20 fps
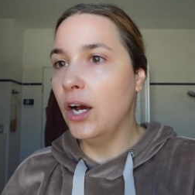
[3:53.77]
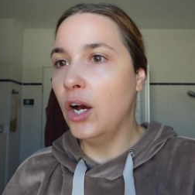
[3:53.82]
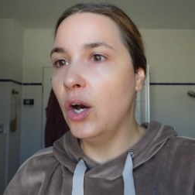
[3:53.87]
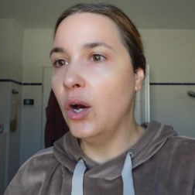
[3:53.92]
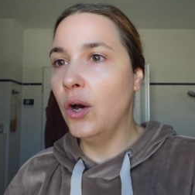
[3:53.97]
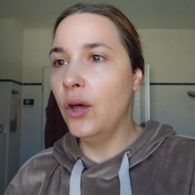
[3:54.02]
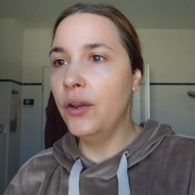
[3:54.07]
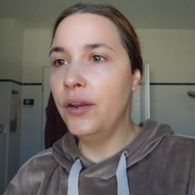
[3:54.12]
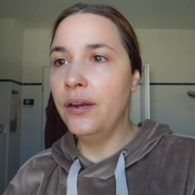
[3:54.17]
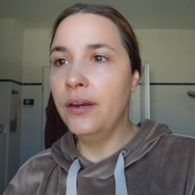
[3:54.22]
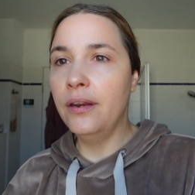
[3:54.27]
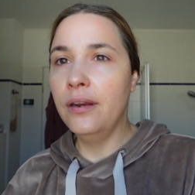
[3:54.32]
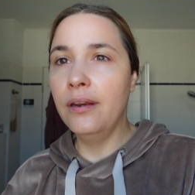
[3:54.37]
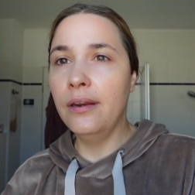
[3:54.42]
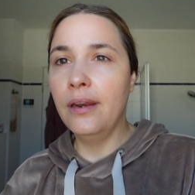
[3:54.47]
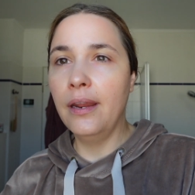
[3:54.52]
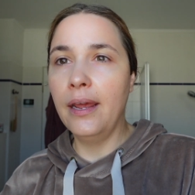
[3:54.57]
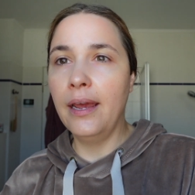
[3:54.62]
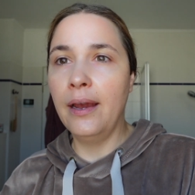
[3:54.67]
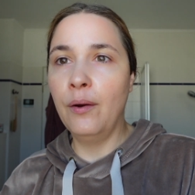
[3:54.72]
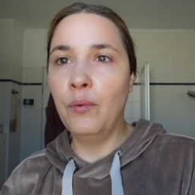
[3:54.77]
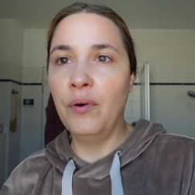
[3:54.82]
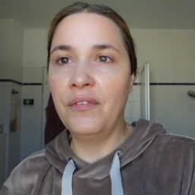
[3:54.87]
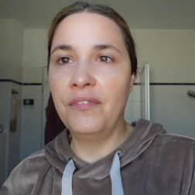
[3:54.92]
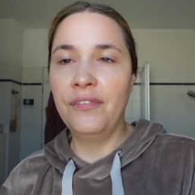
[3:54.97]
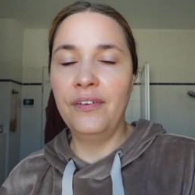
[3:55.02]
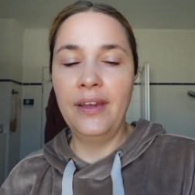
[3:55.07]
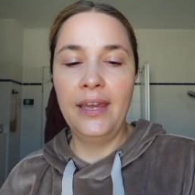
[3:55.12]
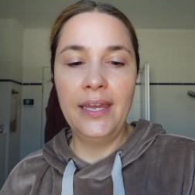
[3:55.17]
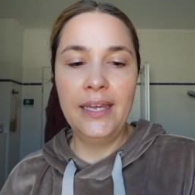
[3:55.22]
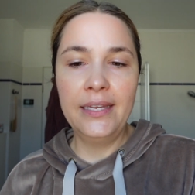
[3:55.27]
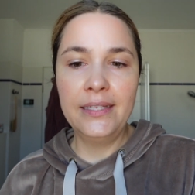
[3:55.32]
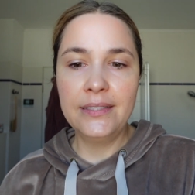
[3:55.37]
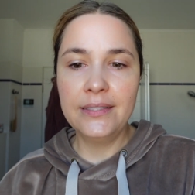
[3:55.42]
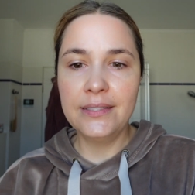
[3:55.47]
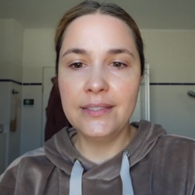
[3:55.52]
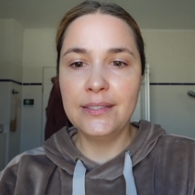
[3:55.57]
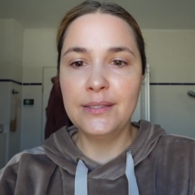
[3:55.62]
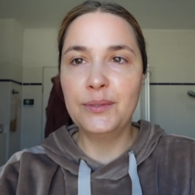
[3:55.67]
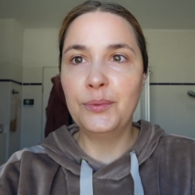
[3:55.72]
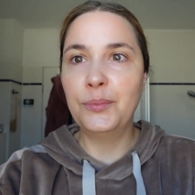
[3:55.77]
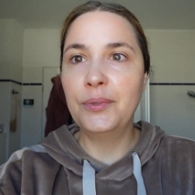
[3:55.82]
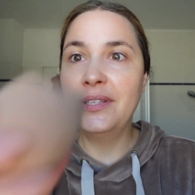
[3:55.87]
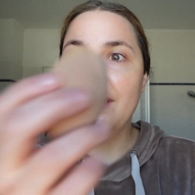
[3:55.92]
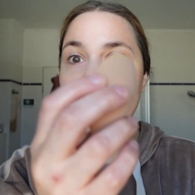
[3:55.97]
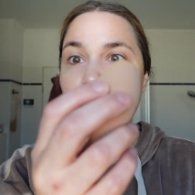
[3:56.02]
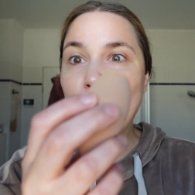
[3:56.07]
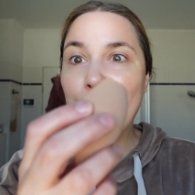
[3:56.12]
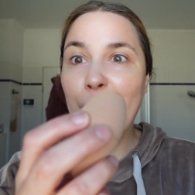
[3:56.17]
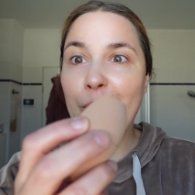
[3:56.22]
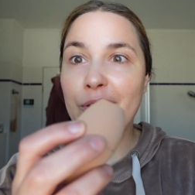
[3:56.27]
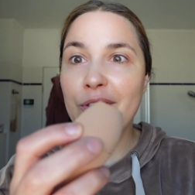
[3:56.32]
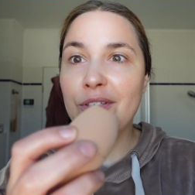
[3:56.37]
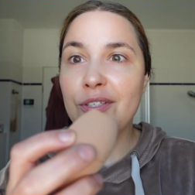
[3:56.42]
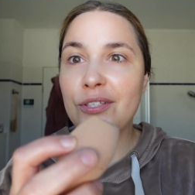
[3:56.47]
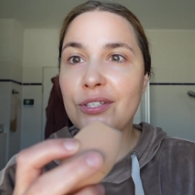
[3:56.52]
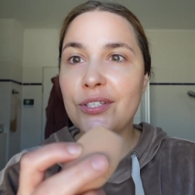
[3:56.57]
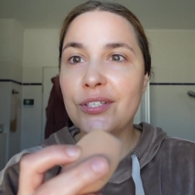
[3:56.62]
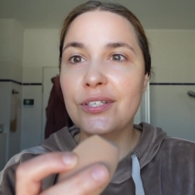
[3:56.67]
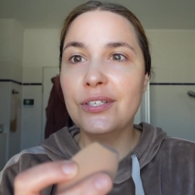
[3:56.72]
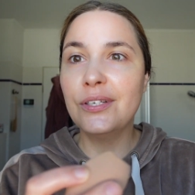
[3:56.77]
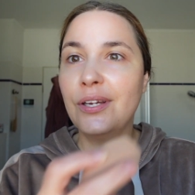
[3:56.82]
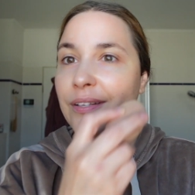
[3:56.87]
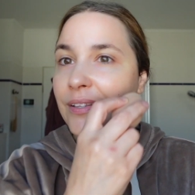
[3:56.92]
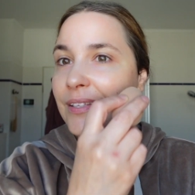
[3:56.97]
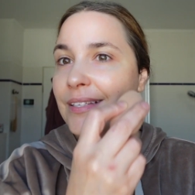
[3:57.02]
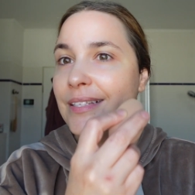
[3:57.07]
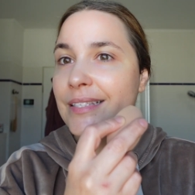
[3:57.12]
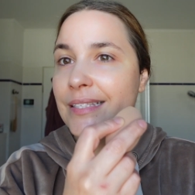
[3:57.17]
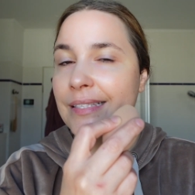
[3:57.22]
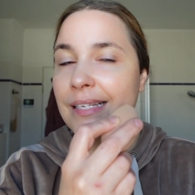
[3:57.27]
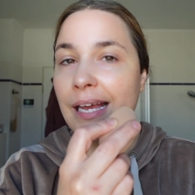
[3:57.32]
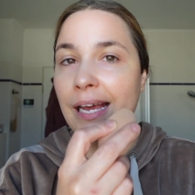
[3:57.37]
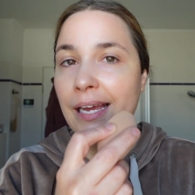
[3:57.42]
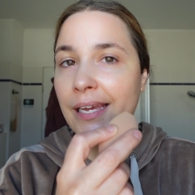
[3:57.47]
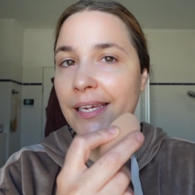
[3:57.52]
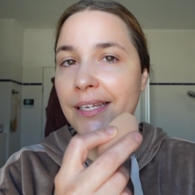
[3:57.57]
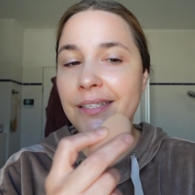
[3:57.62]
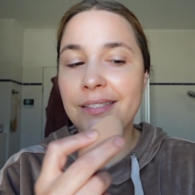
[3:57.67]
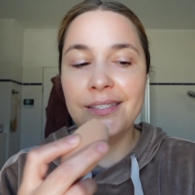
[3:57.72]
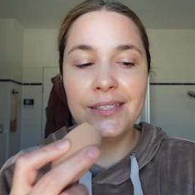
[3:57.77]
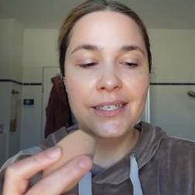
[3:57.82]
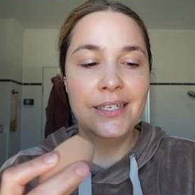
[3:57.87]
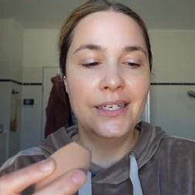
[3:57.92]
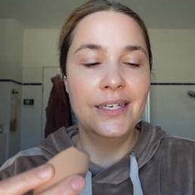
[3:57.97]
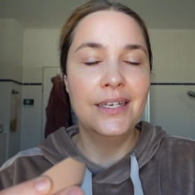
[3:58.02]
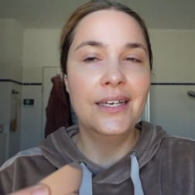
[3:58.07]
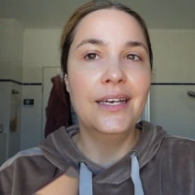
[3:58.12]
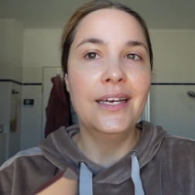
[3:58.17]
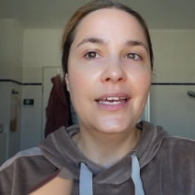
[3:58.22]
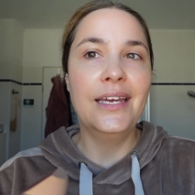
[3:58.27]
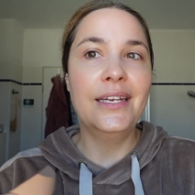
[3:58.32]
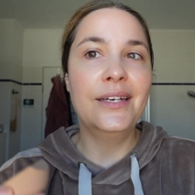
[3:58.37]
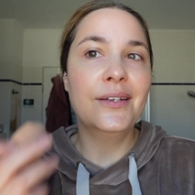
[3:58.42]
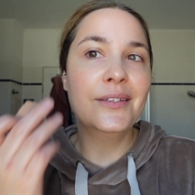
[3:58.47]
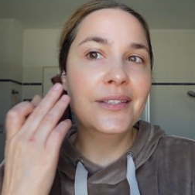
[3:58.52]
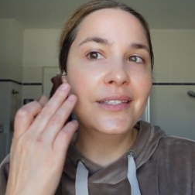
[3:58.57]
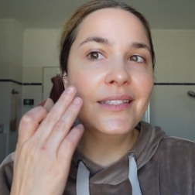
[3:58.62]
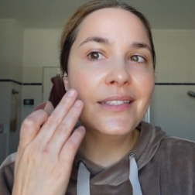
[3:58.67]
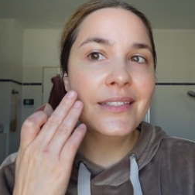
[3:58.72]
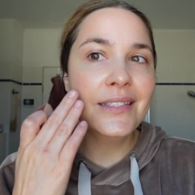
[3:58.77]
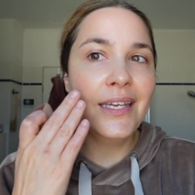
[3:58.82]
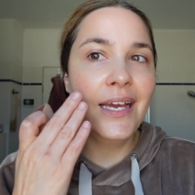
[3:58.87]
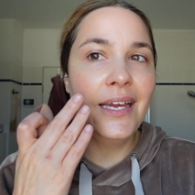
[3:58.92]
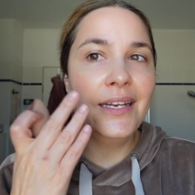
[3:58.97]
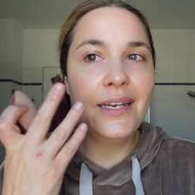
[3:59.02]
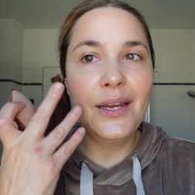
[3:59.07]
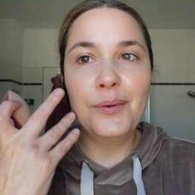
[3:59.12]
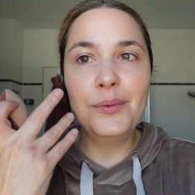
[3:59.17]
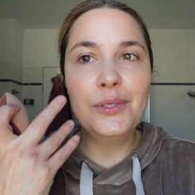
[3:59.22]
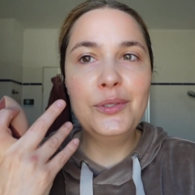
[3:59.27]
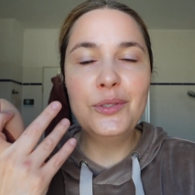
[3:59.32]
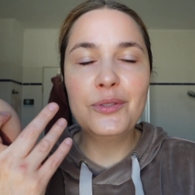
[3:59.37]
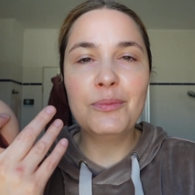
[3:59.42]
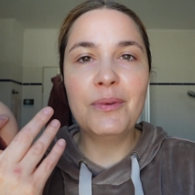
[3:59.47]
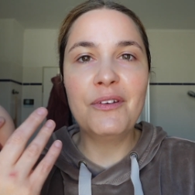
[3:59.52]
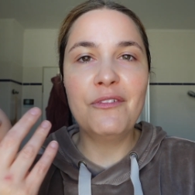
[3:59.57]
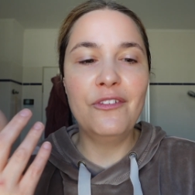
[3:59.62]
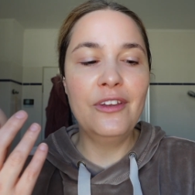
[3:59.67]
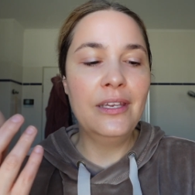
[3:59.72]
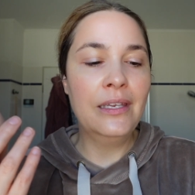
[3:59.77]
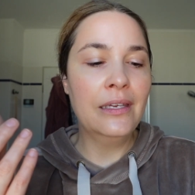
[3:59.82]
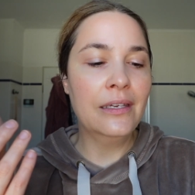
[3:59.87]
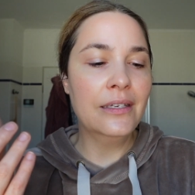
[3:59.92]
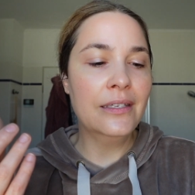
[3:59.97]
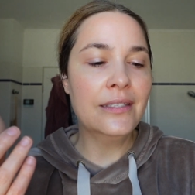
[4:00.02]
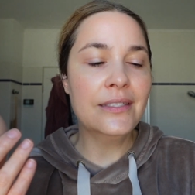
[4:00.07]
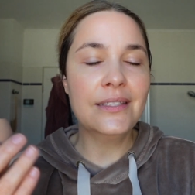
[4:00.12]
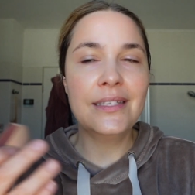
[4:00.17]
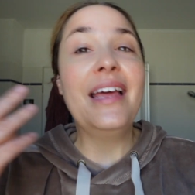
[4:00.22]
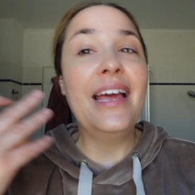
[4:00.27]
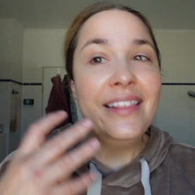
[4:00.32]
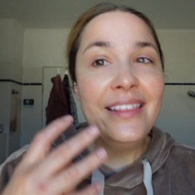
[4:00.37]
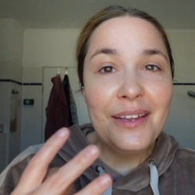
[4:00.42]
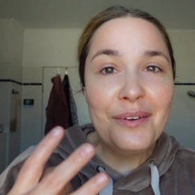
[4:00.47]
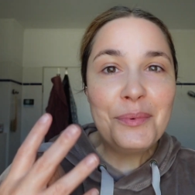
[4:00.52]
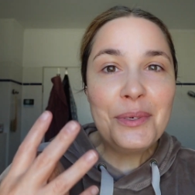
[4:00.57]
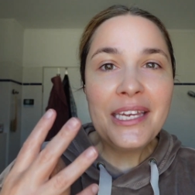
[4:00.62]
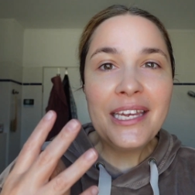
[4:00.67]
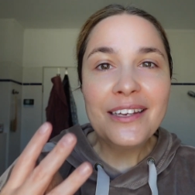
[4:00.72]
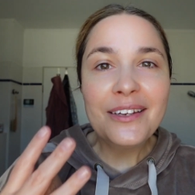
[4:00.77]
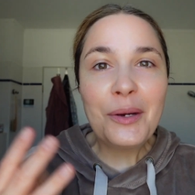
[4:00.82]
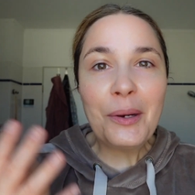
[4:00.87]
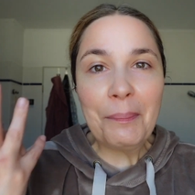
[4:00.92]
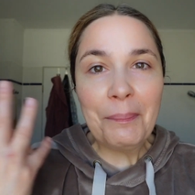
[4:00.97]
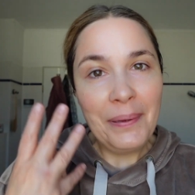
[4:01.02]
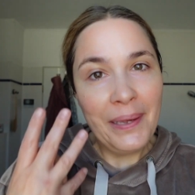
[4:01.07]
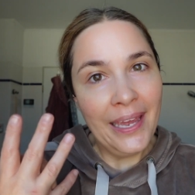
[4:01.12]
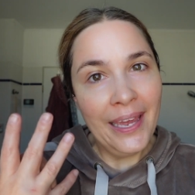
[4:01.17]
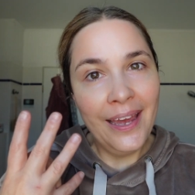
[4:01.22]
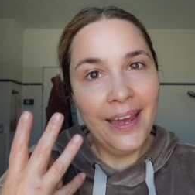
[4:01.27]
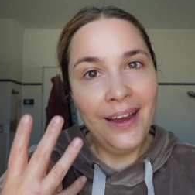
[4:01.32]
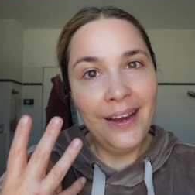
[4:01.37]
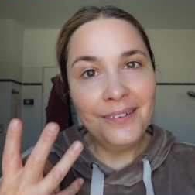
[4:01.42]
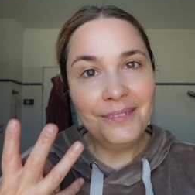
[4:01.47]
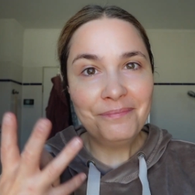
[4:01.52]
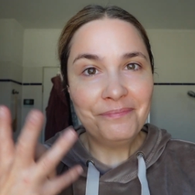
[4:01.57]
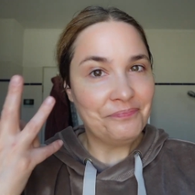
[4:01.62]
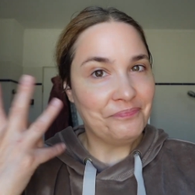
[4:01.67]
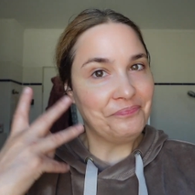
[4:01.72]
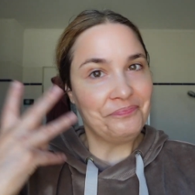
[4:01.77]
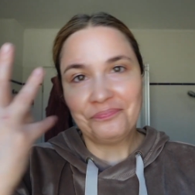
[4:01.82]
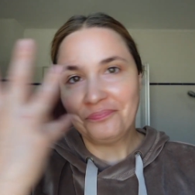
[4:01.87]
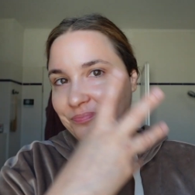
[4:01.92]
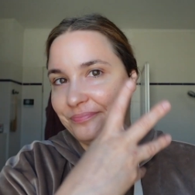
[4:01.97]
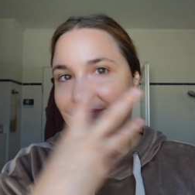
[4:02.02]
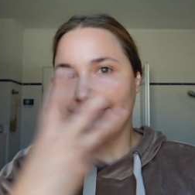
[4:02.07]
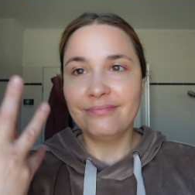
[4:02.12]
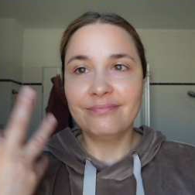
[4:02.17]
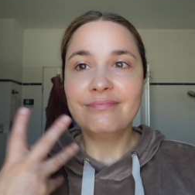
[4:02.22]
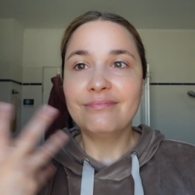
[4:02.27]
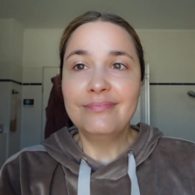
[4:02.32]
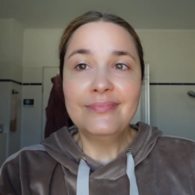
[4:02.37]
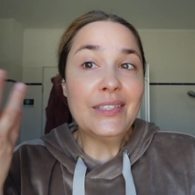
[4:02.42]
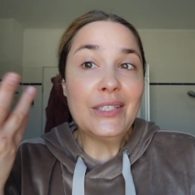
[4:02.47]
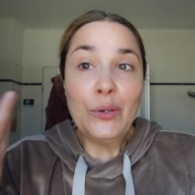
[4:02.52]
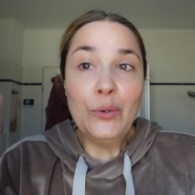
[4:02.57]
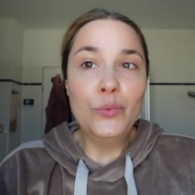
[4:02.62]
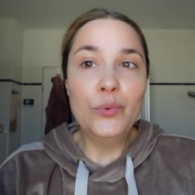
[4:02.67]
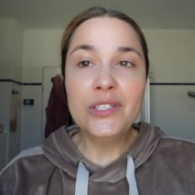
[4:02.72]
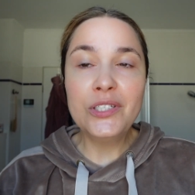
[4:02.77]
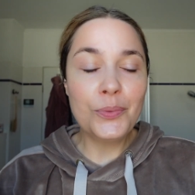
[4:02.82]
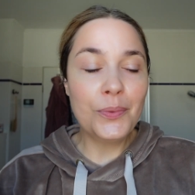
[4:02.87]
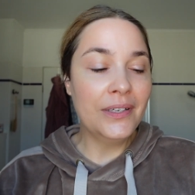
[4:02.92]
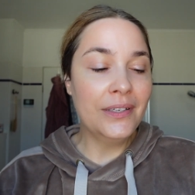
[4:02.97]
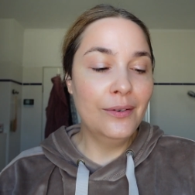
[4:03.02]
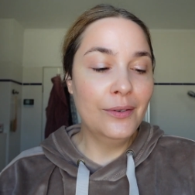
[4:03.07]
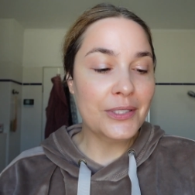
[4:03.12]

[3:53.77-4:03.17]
on our face with a sponge on this side, and on this side I will use my fingers, and then we can compare which one